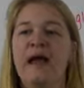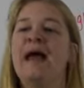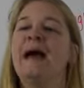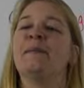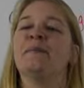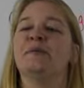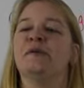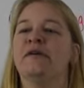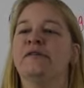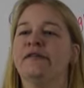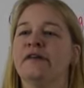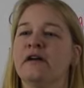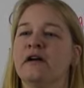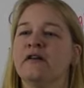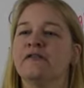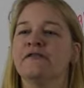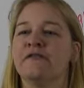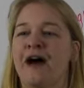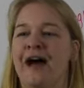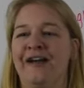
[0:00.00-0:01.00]
apples in our
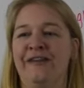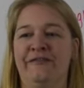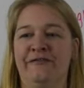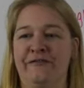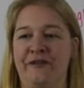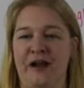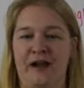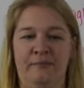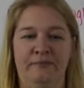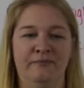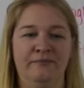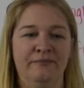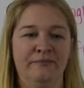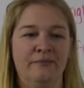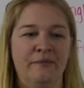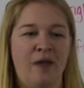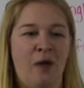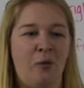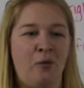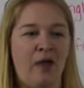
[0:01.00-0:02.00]
5-frame,
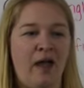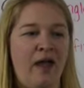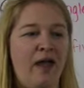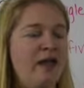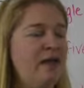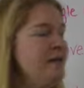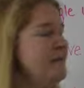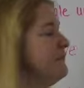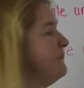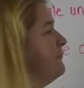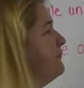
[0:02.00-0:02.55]
okay?